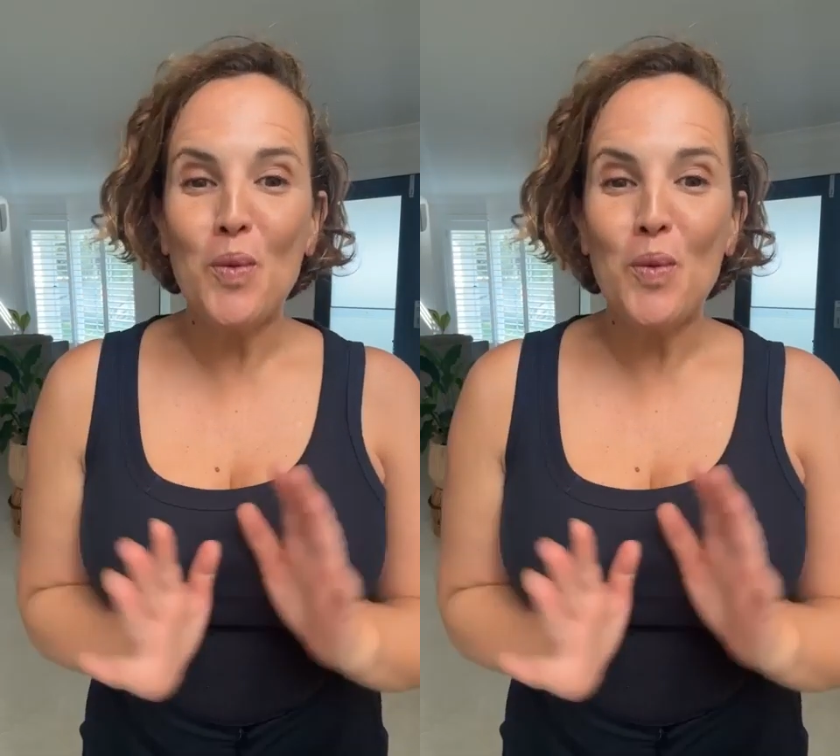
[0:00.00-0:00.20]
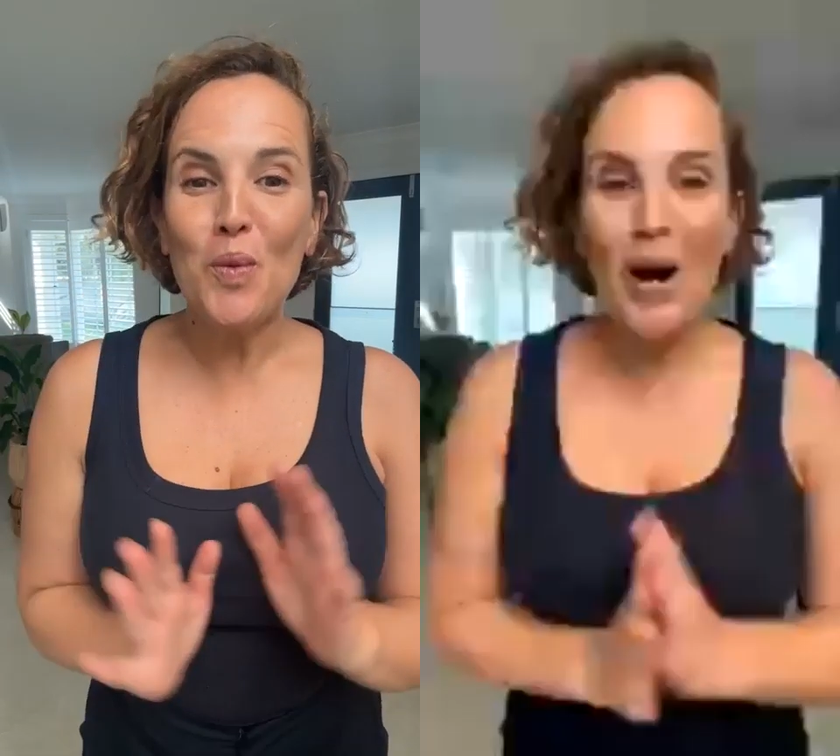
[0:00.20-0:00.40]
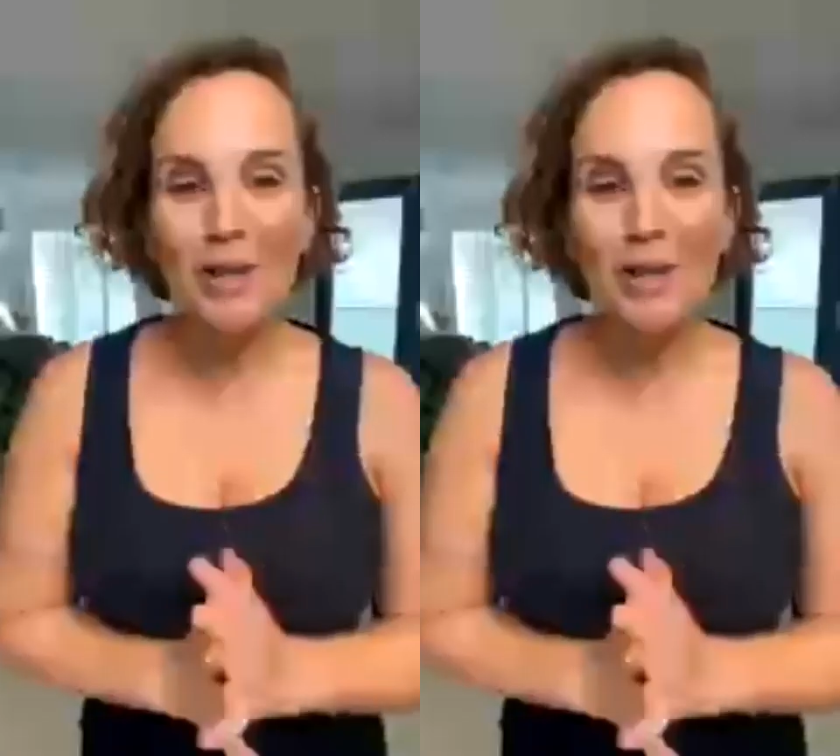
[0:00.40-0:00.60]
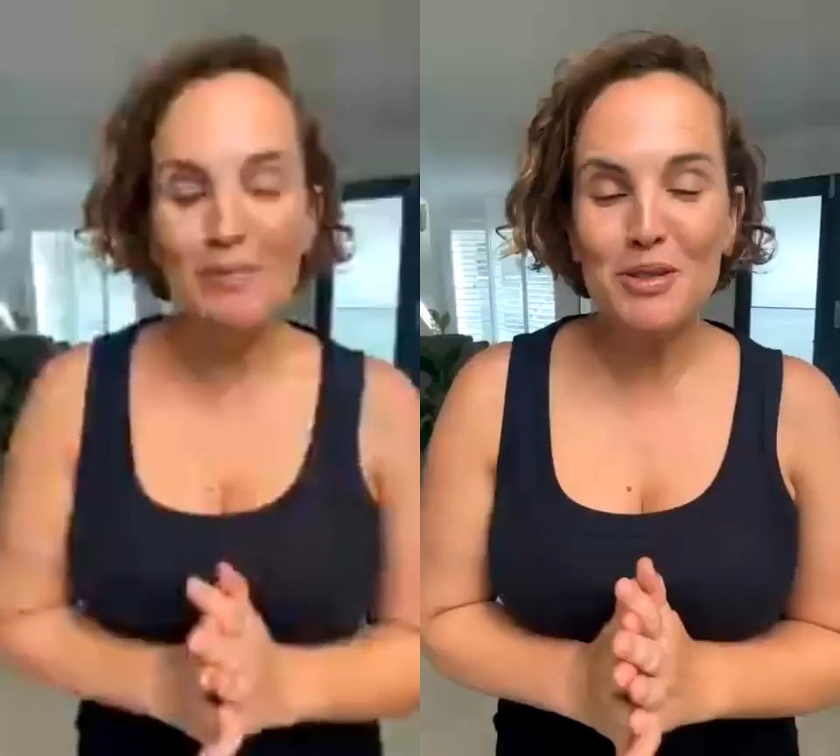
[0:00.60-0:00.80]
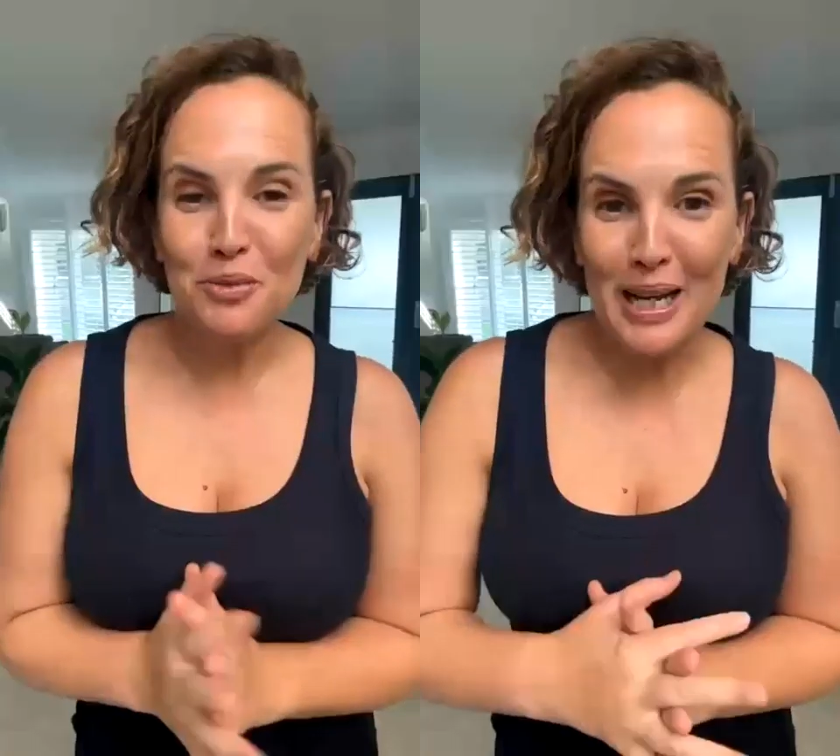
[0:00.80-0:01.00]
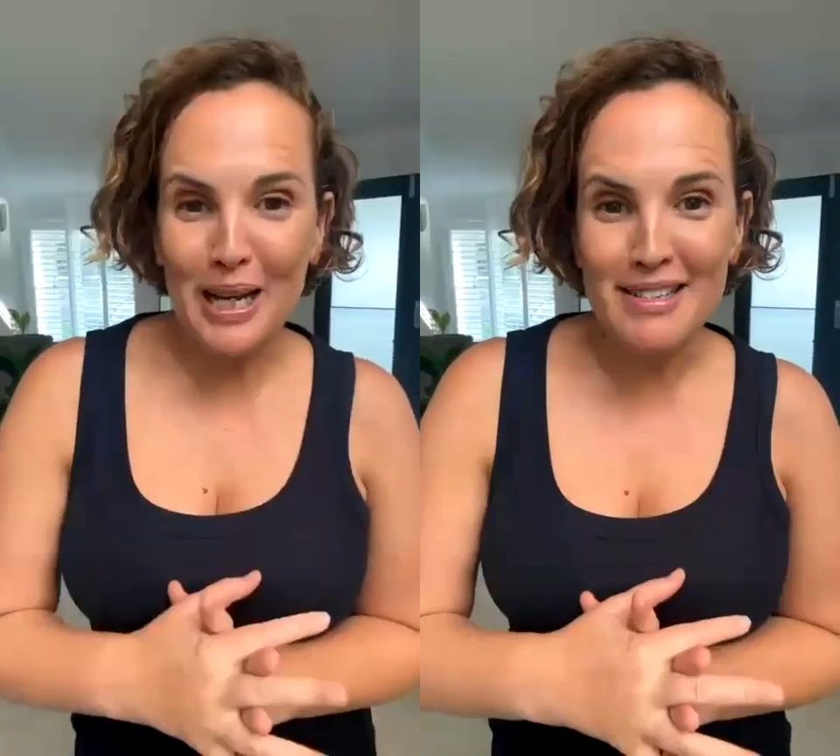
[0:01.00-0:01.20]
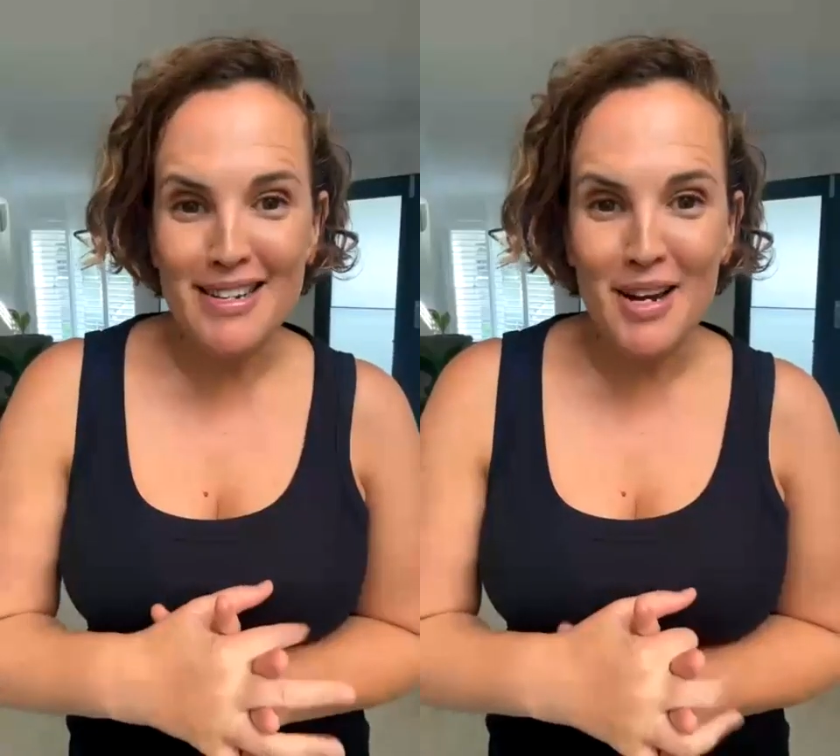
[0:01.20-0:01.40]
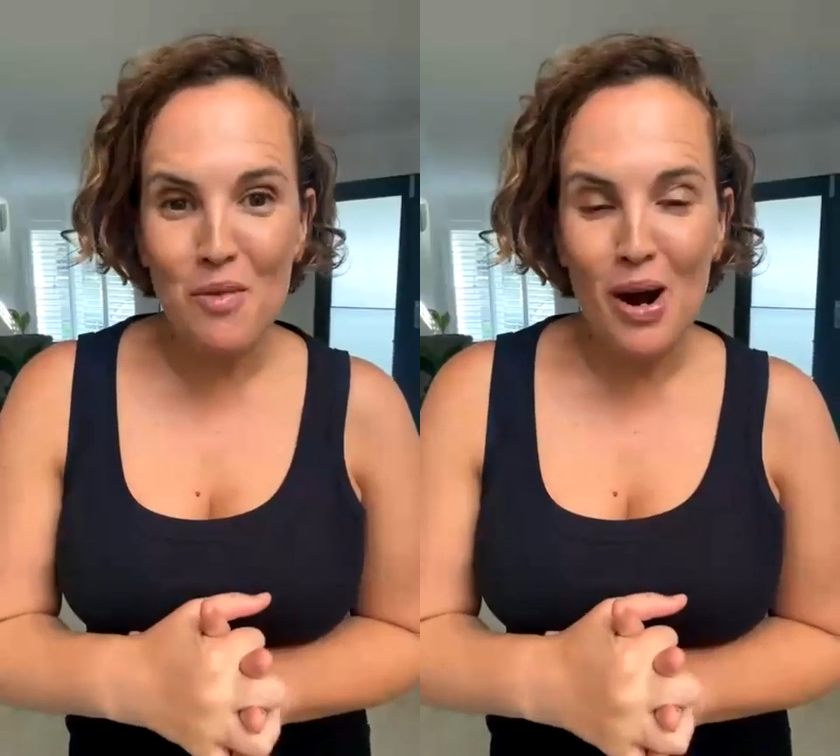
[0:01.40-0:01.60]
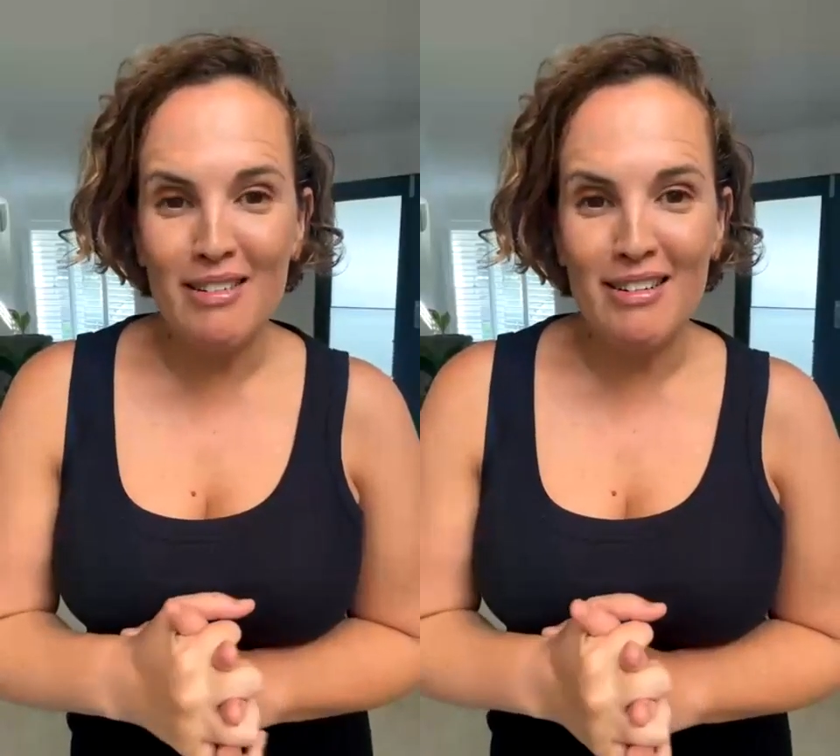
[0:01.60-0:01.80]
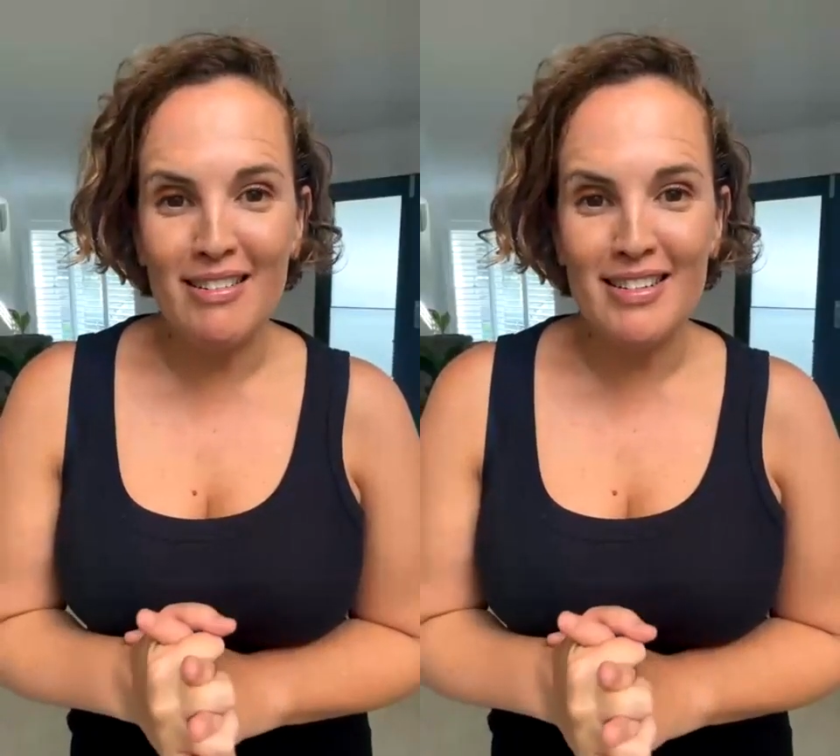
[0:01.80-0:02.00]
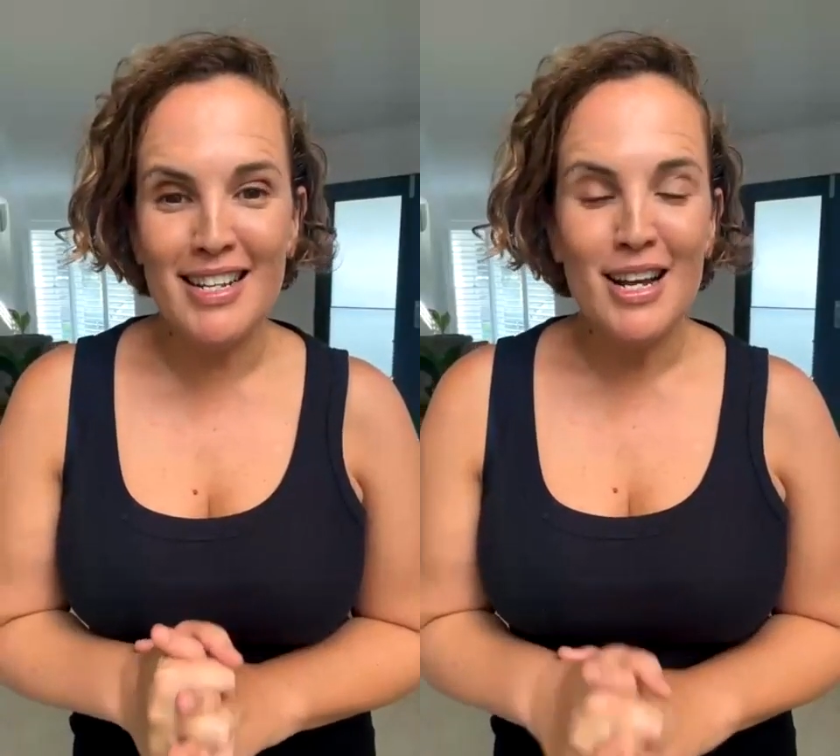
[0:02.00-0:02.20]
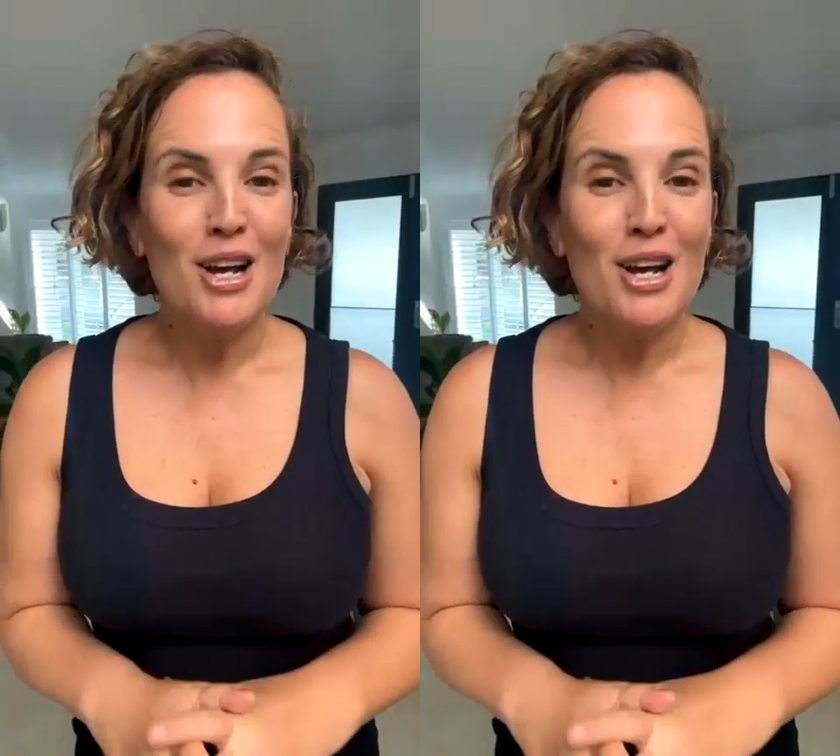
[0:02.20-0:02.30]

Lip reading: Welcome to Wednesday Wonders.